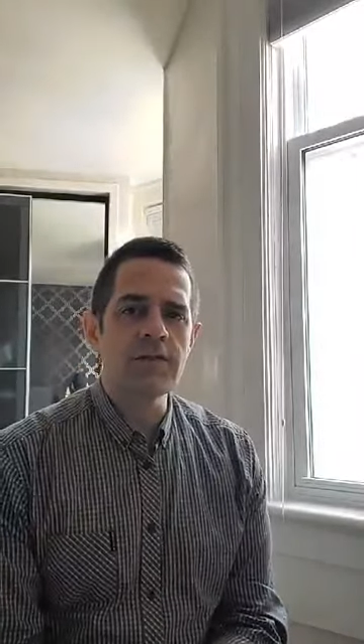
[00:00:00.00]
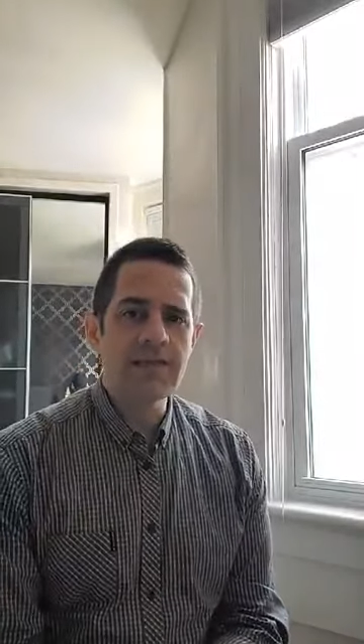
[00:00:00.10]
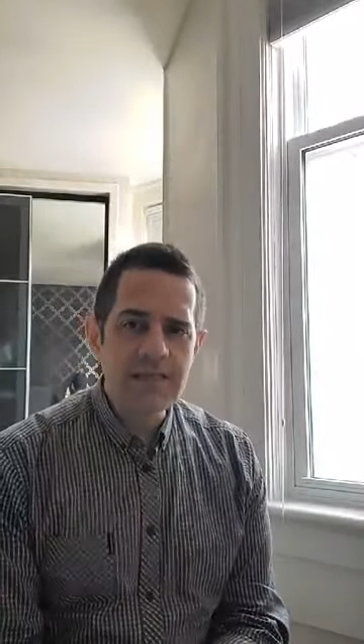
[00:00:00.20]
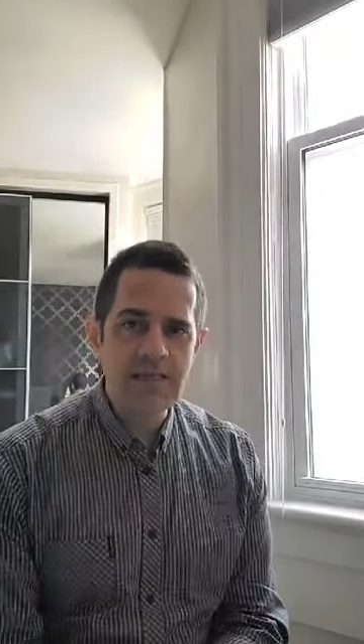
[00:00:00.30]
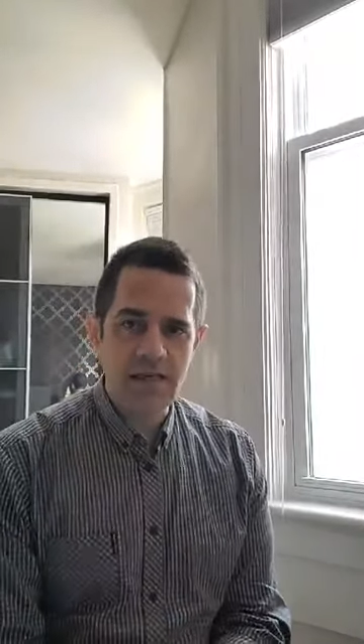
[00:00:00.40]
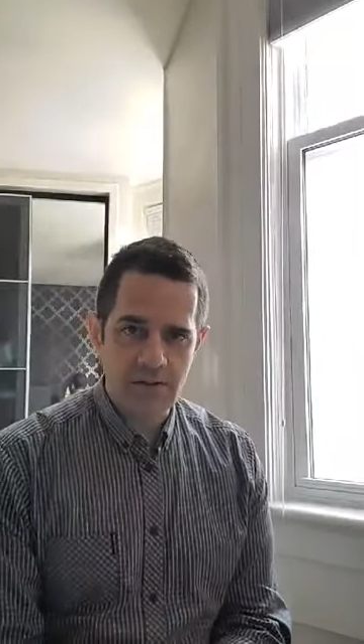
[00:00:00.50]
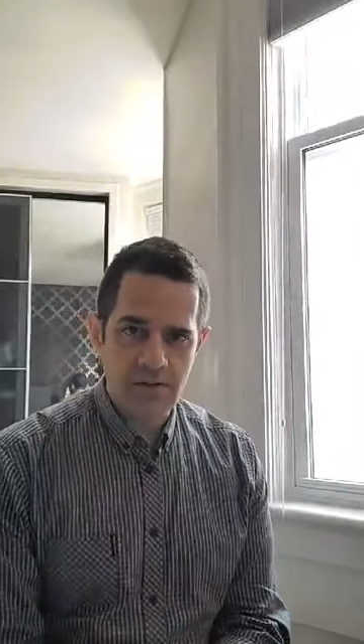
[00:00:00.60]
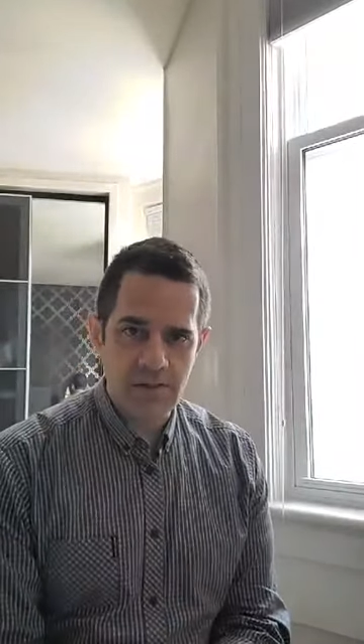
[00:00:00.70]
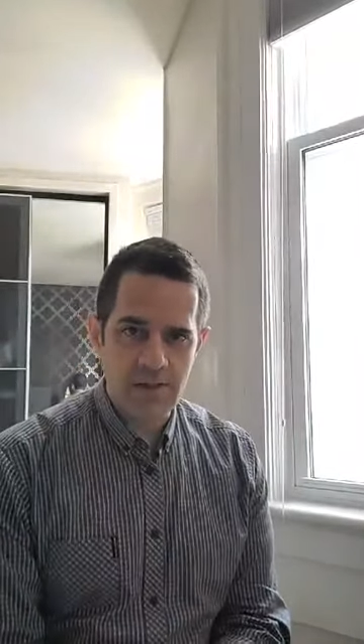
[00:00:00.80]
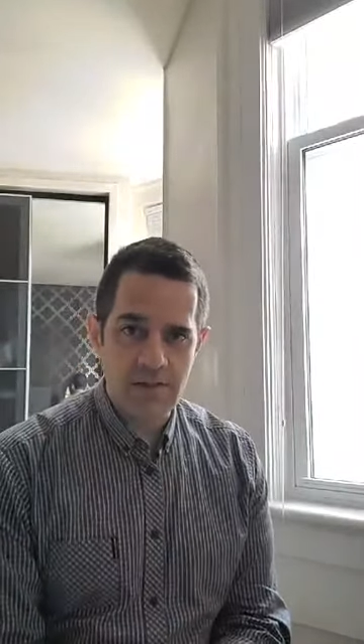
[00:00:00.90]
these
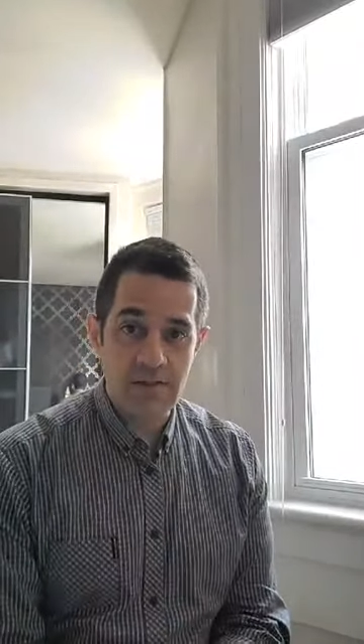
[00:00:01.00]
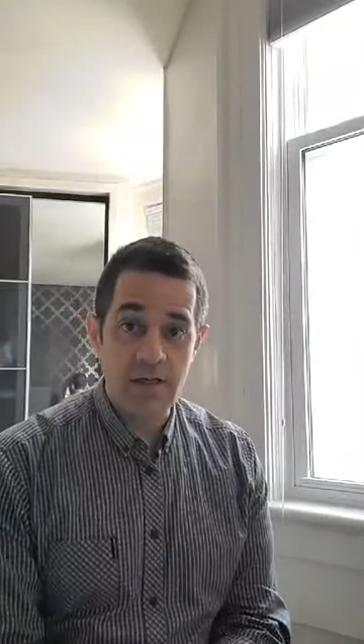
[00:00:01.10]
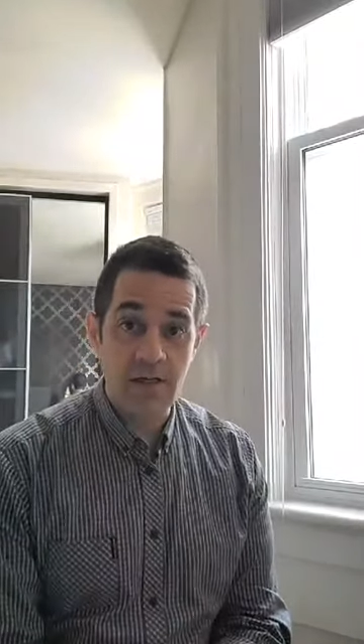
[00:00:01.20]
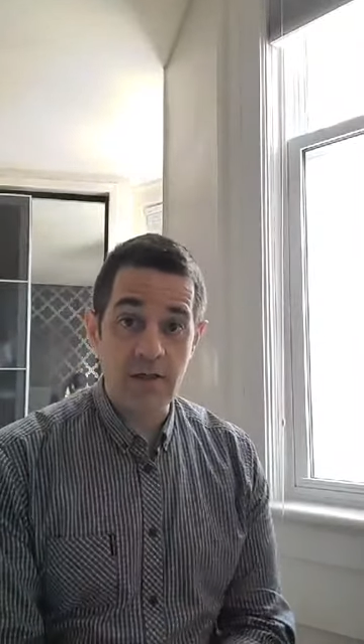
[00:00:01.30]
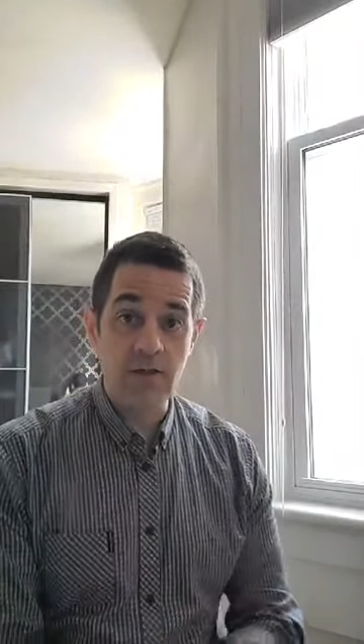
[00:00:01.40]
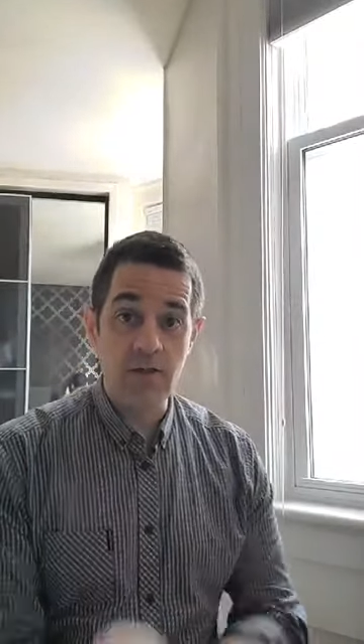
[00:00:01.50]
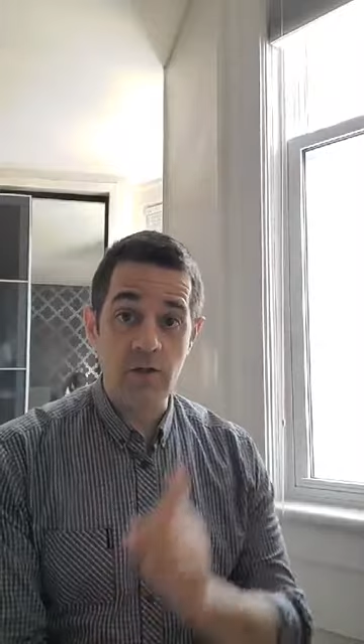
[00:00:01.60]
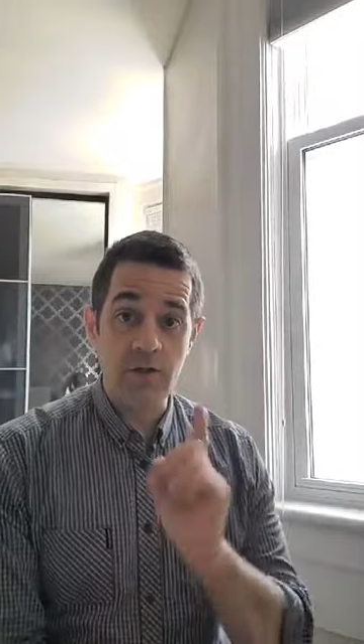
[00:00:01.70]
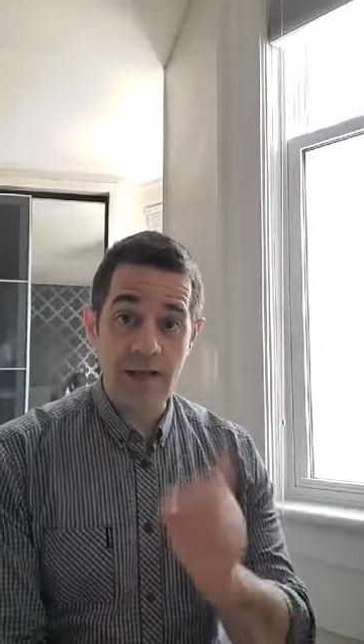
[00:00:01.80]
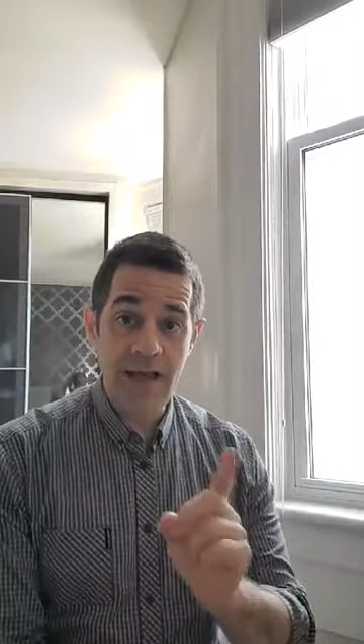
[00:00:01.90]
exercises that I'm going to show
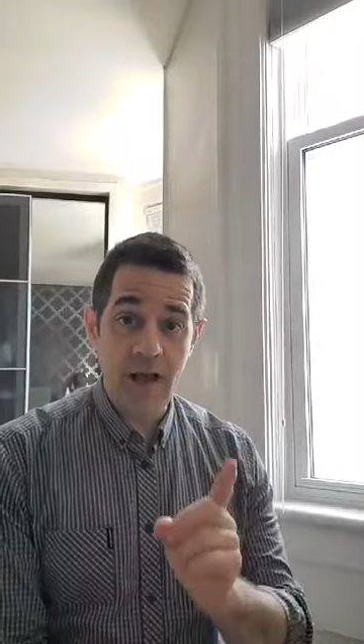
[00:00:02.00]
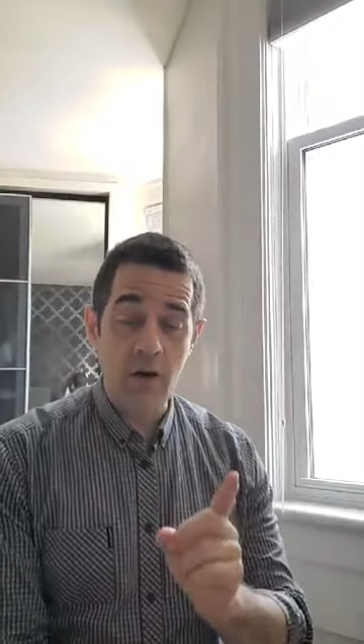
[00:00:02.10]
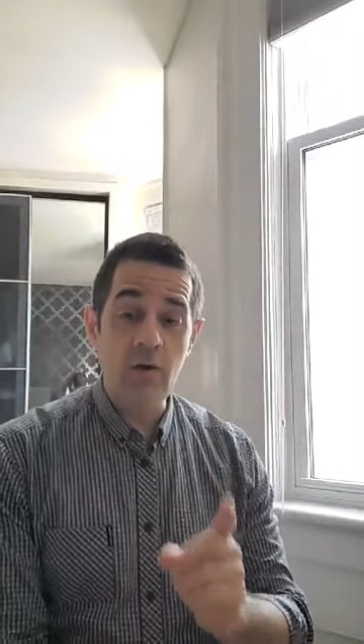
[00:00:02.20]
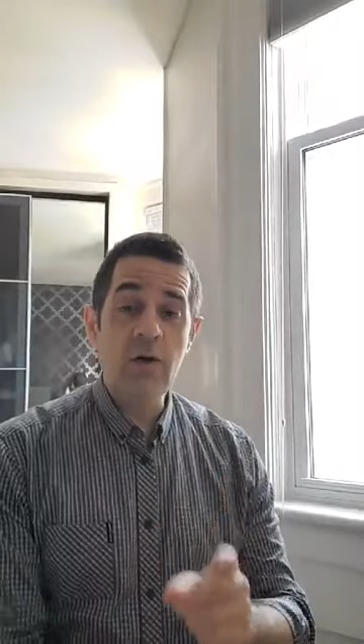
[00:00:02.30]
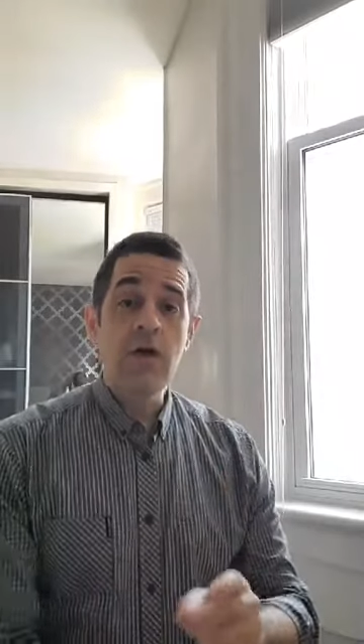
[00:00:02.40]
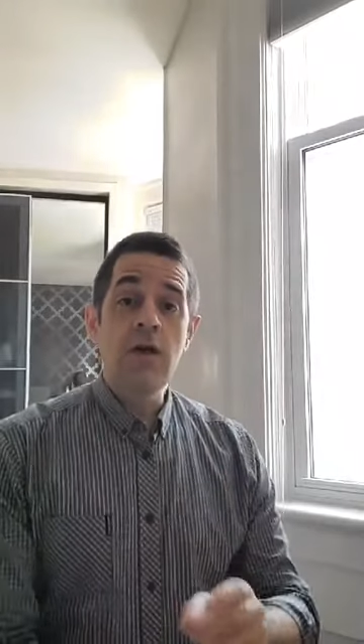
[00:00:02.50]
you now,